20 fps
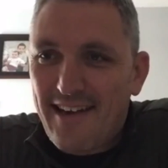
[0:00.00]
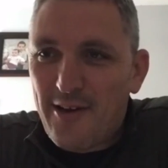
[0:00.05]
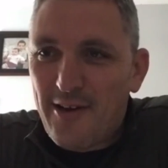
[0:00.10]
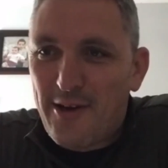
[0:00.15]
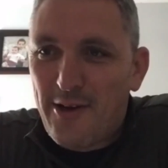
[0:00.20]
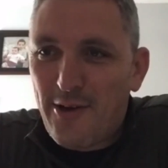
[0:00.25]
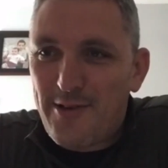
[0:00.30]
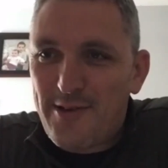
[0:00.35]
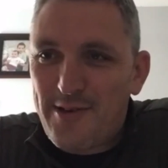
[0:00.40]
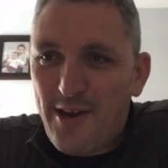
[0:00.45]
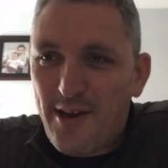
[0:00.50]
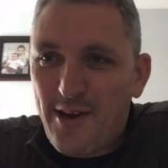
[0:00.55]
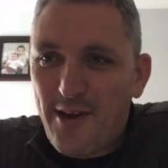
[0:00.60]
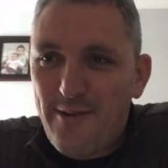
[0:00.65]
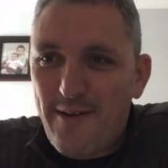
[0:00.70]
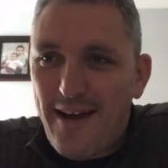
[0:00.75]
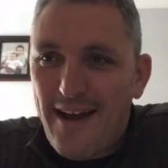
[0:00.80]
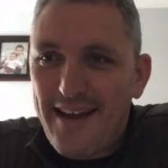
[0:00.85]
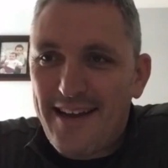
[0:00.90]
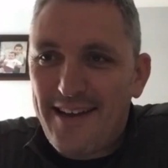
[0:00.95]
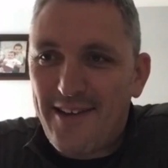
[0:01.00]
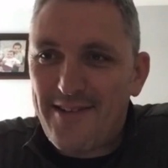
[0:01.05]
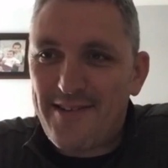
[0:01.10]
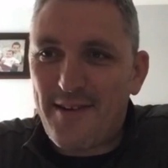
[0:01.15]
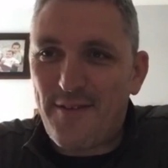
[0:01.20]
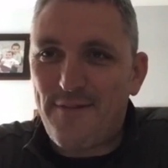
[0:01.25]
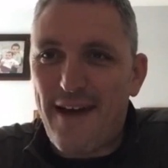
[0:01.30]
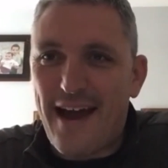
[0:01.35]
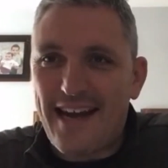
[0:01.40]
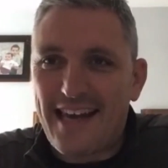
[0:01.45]
Good
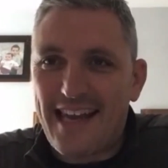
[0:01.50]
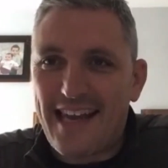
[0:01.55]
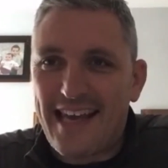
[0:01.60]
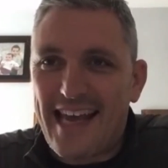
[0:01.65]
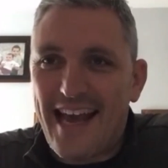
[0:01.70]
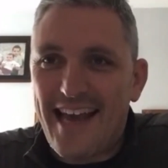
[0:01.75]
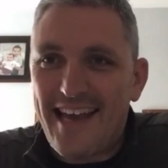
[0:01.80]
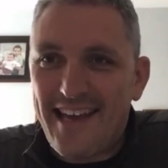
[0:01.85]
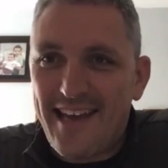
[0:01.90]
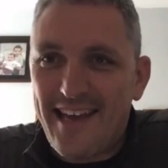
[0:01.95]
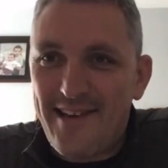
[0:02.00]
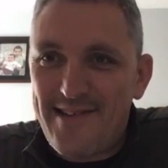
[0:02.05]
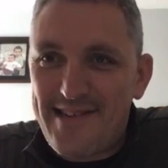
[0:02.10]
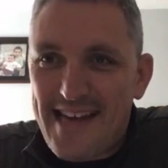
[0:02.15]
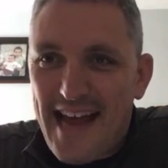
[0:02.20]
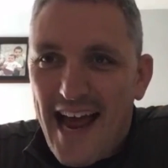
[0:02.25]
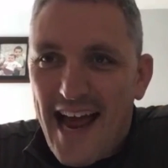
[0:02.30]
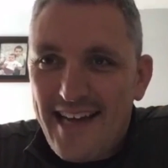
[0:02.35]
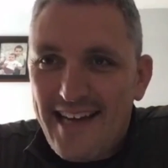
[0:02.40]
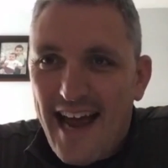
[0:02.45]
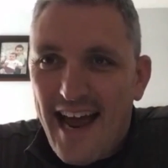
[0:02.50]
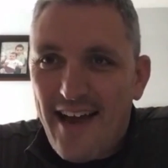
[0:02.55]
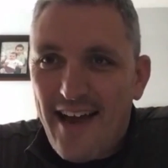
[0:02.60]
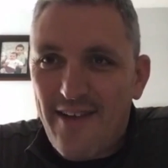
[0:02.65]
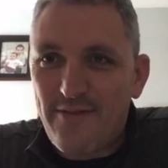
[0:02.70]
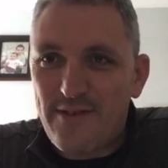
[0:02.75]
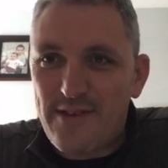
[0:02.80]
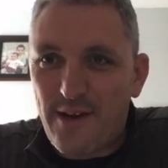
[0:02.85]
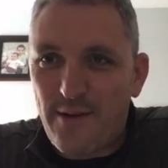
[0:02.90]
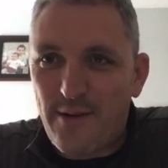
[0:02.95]
to finally get you tied
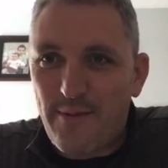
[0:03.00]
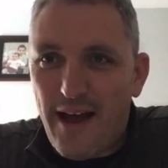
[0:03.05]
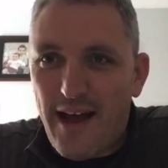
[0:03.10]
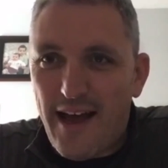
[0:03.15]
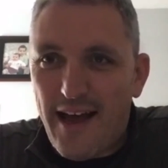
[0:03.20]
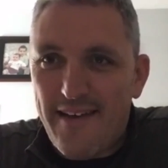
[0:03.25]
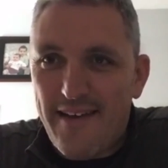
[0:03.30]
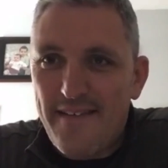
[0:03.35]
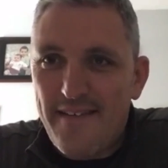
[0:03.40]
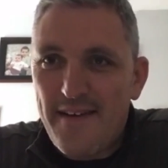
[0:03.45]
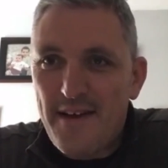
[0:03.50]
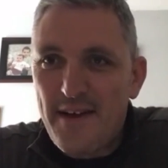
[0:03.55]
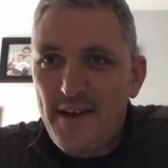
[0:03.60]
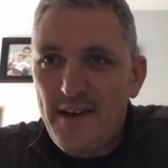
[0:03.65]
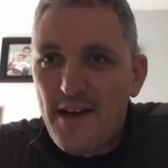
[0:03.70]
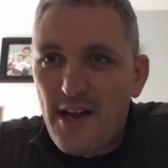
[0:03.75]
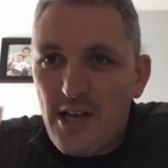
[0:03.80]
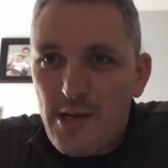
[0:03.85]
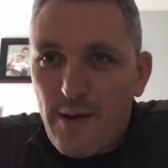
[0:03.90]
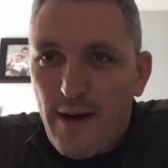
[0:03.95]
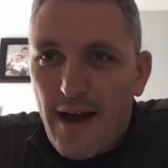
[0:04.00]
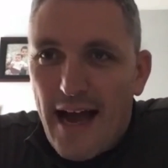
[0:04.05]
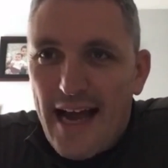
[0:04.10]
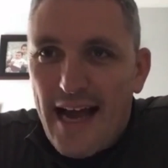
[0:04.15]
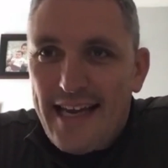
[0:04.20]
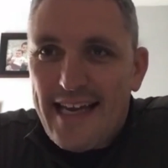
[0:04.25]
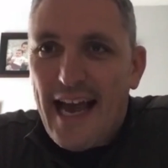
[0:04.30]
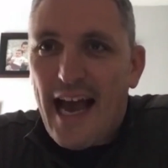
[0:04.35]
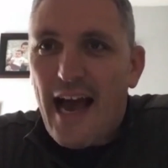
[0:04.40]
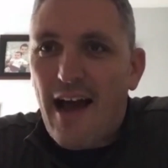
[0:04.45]
down to a
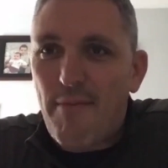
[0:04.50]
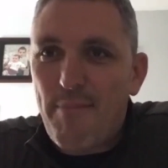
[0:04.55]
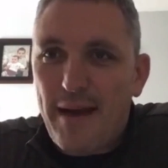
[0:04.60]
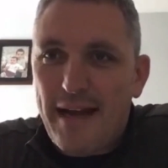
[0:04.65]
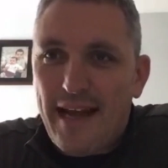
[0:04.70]
hangout.